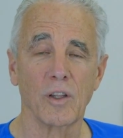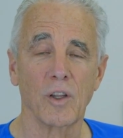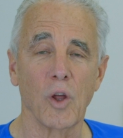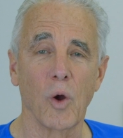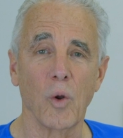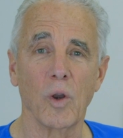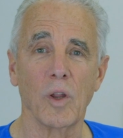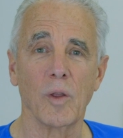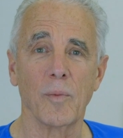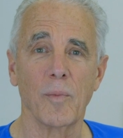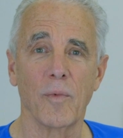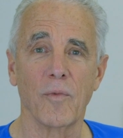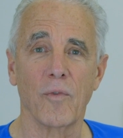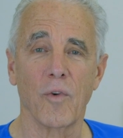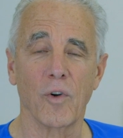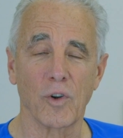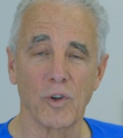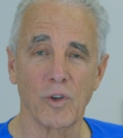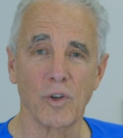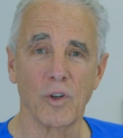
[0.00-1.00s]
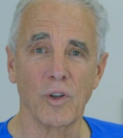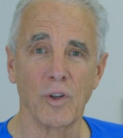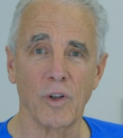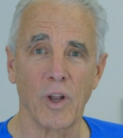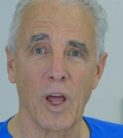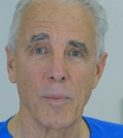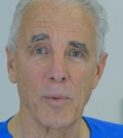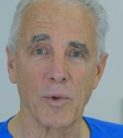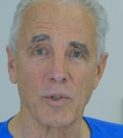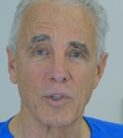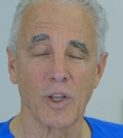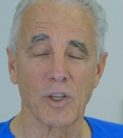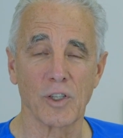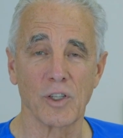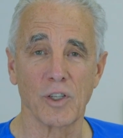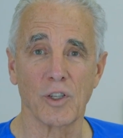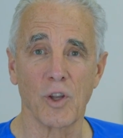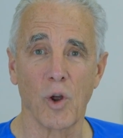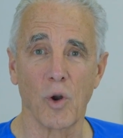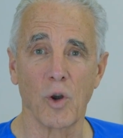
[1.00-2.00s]
totally for
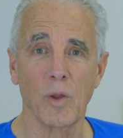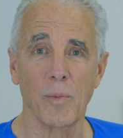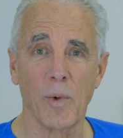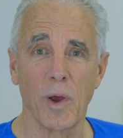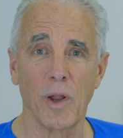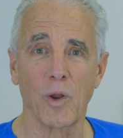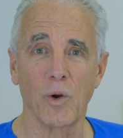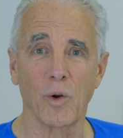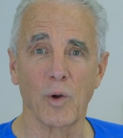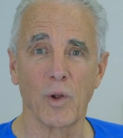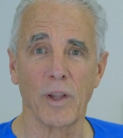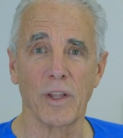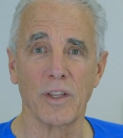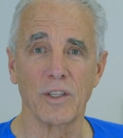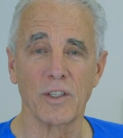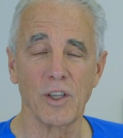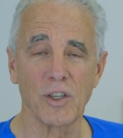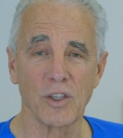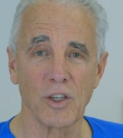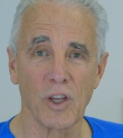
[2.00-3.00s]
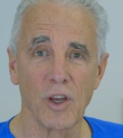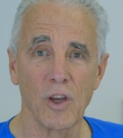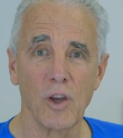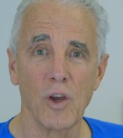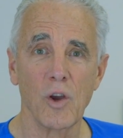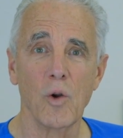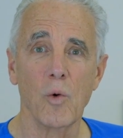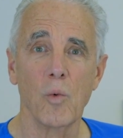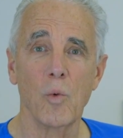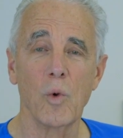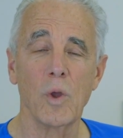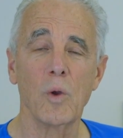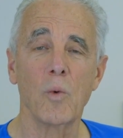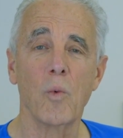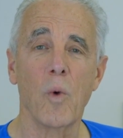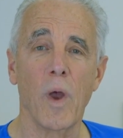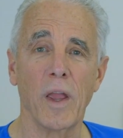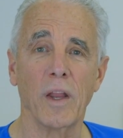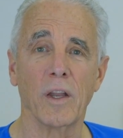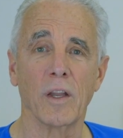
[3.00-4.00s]
liposuction, totally by local anesthesia, we
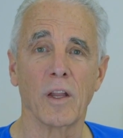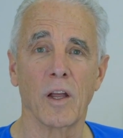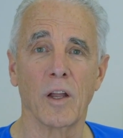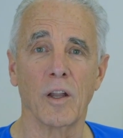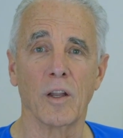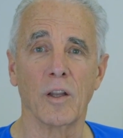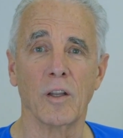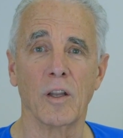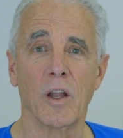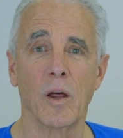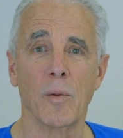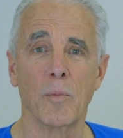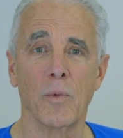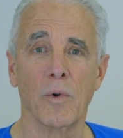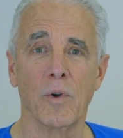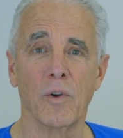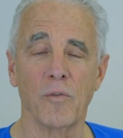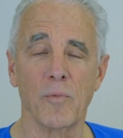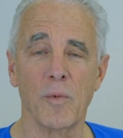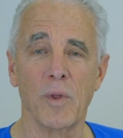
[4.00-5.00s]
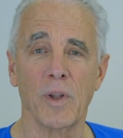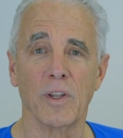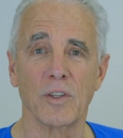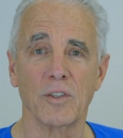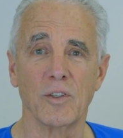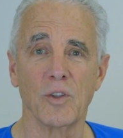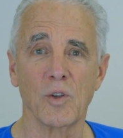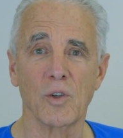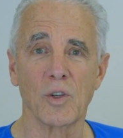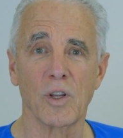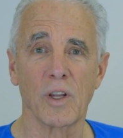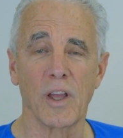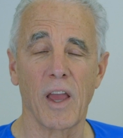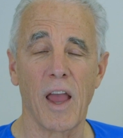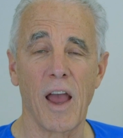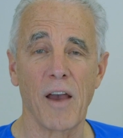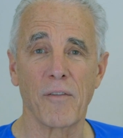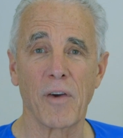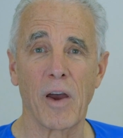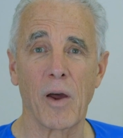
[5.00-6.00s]
wait a number of minutes, usually a
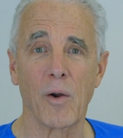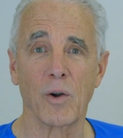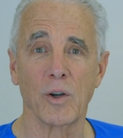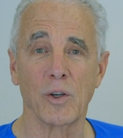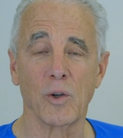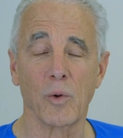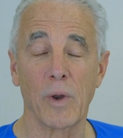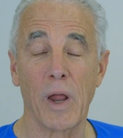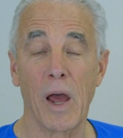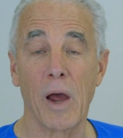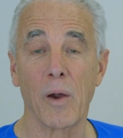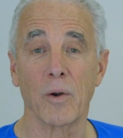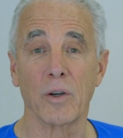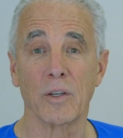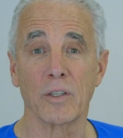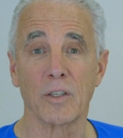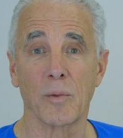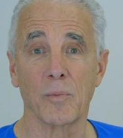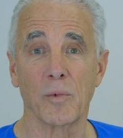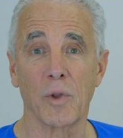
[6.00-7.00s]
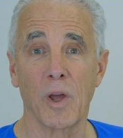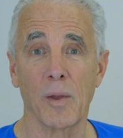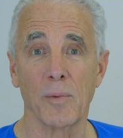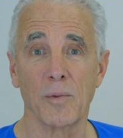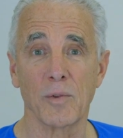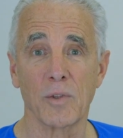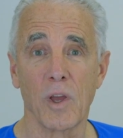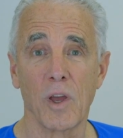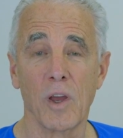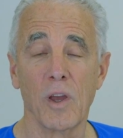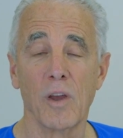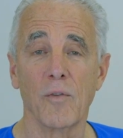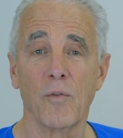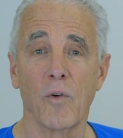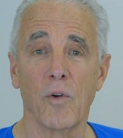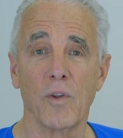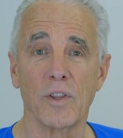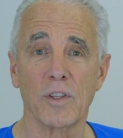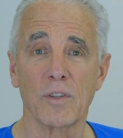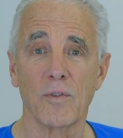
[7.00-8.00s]
half hour to an hour sometimes,
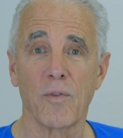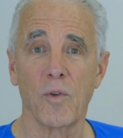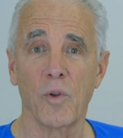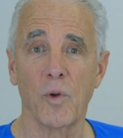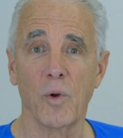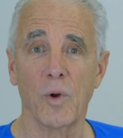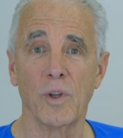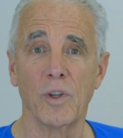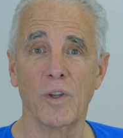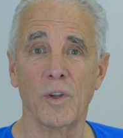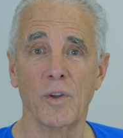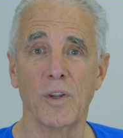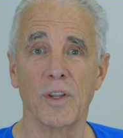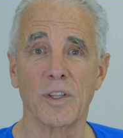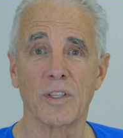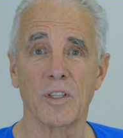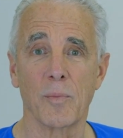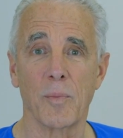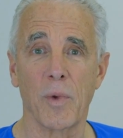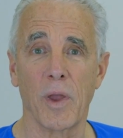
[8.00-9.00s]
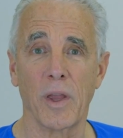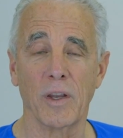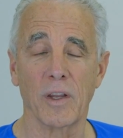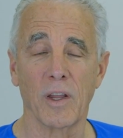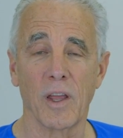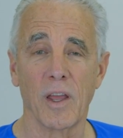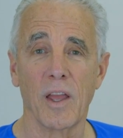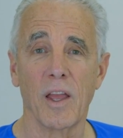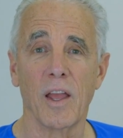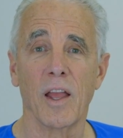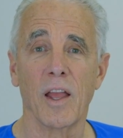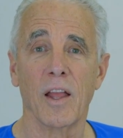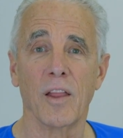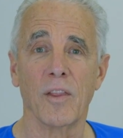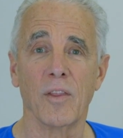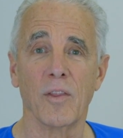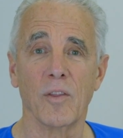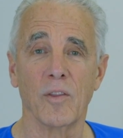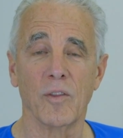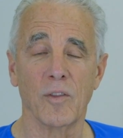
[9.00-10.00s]
for this fluid to dissipate.
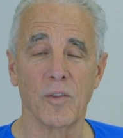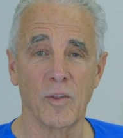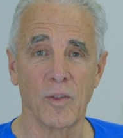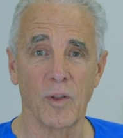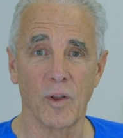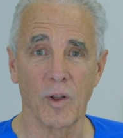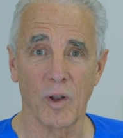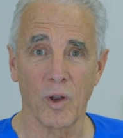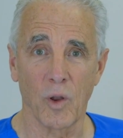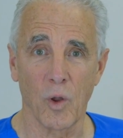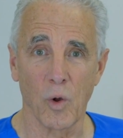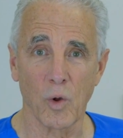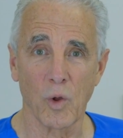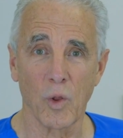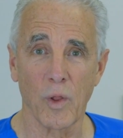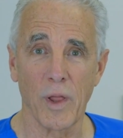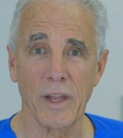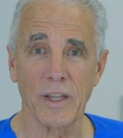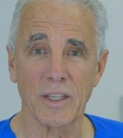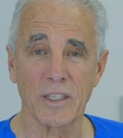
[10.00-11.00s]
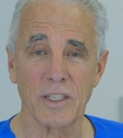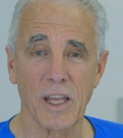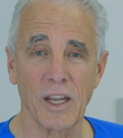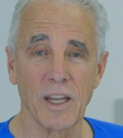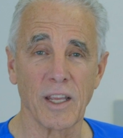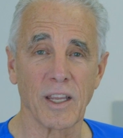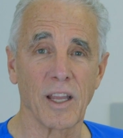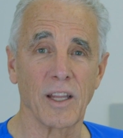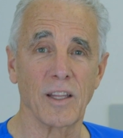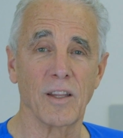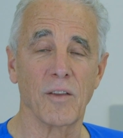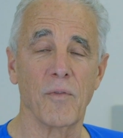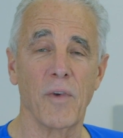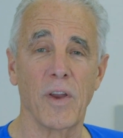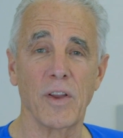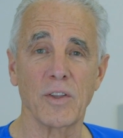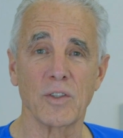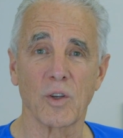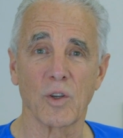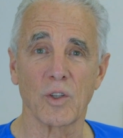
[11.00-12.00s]
And the local anesthetic and the
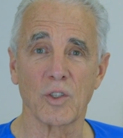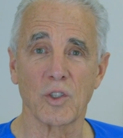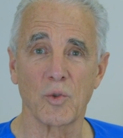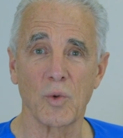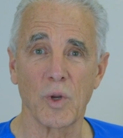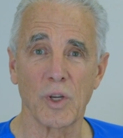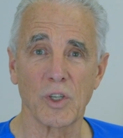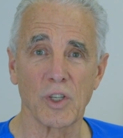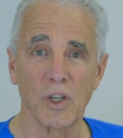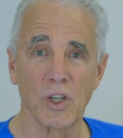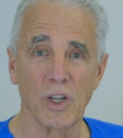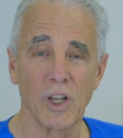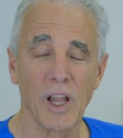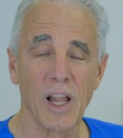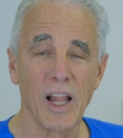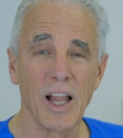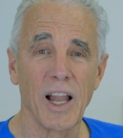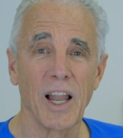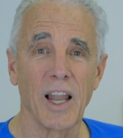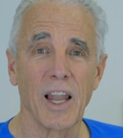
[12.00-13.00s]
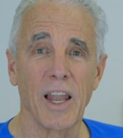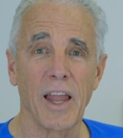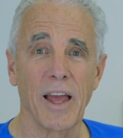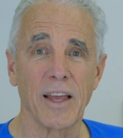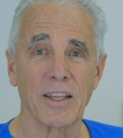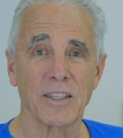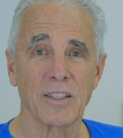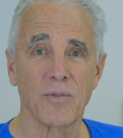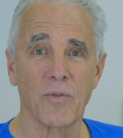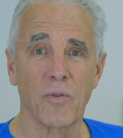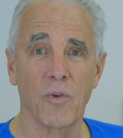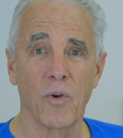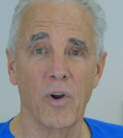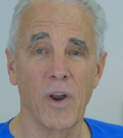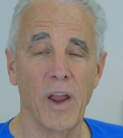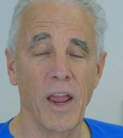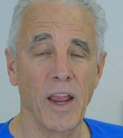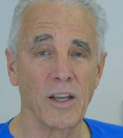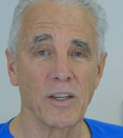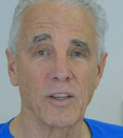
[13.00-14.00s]
vasoconstriction last
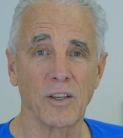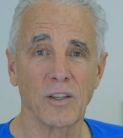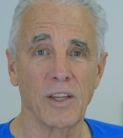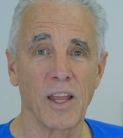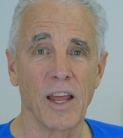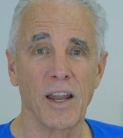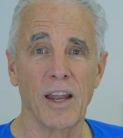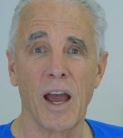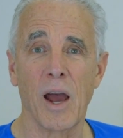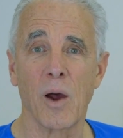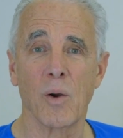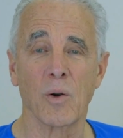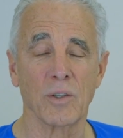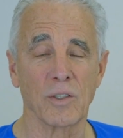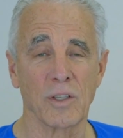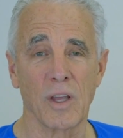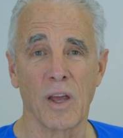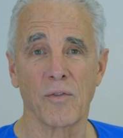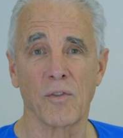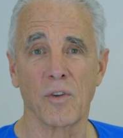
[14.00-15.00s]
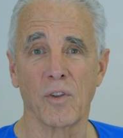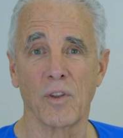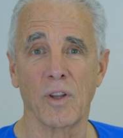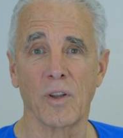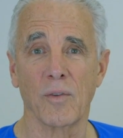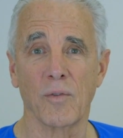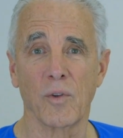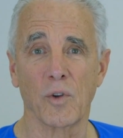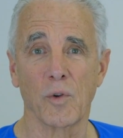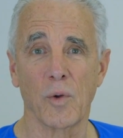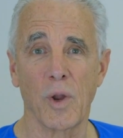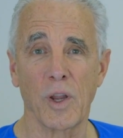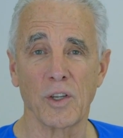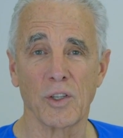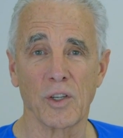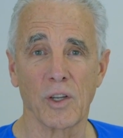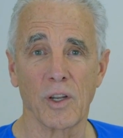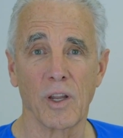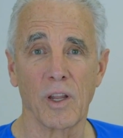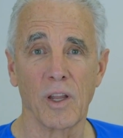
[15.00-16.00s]
for 8 to 10 hours after the
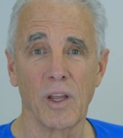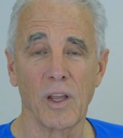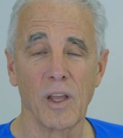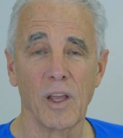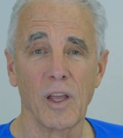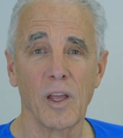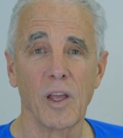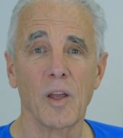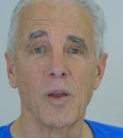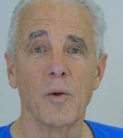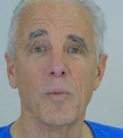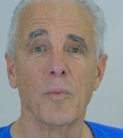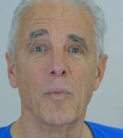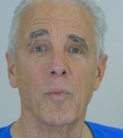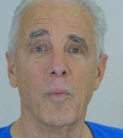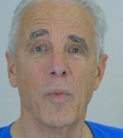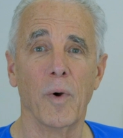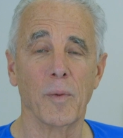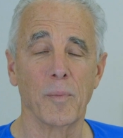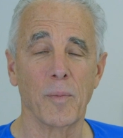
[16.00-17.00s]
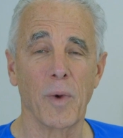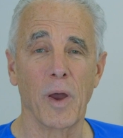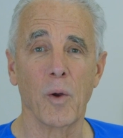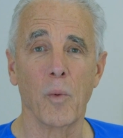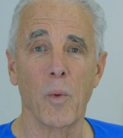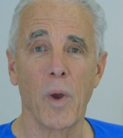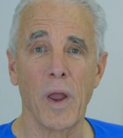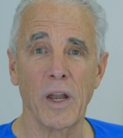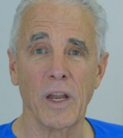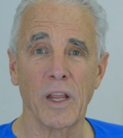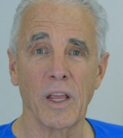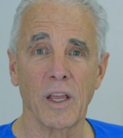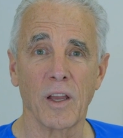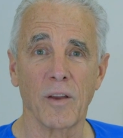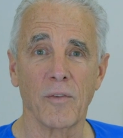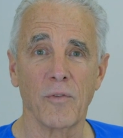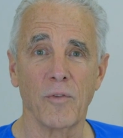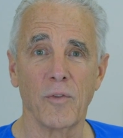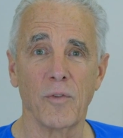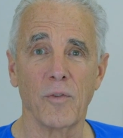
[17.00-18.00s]
infiltration. But by waiting
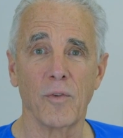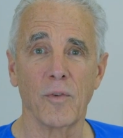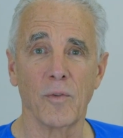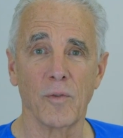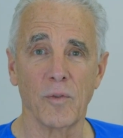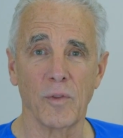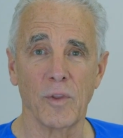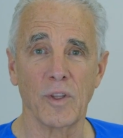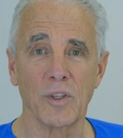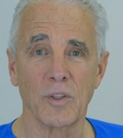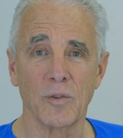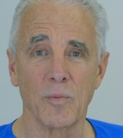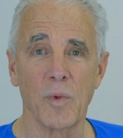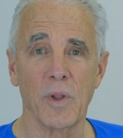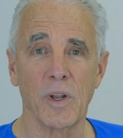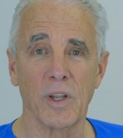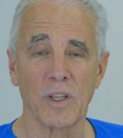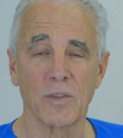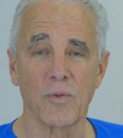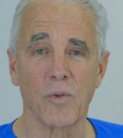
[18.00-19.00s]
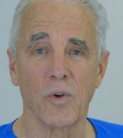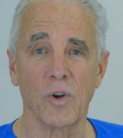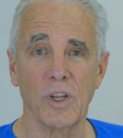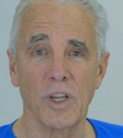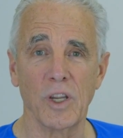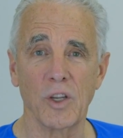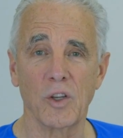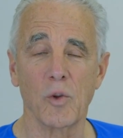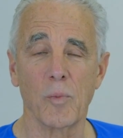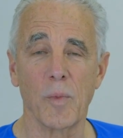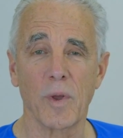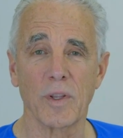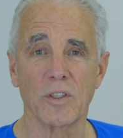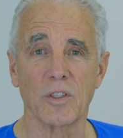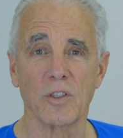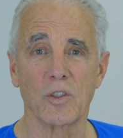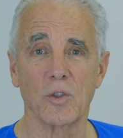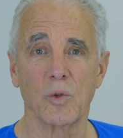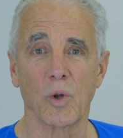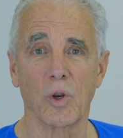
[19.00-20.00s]
these minutes for
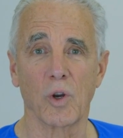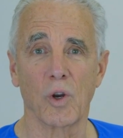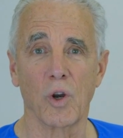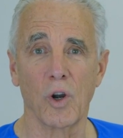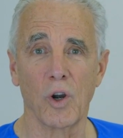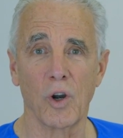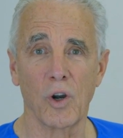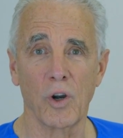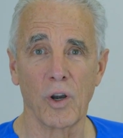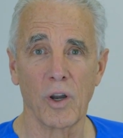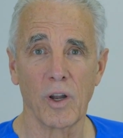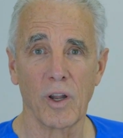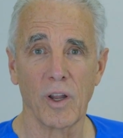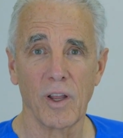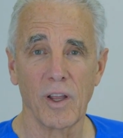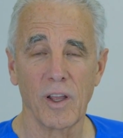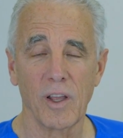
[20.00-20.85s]
detumescence to occur,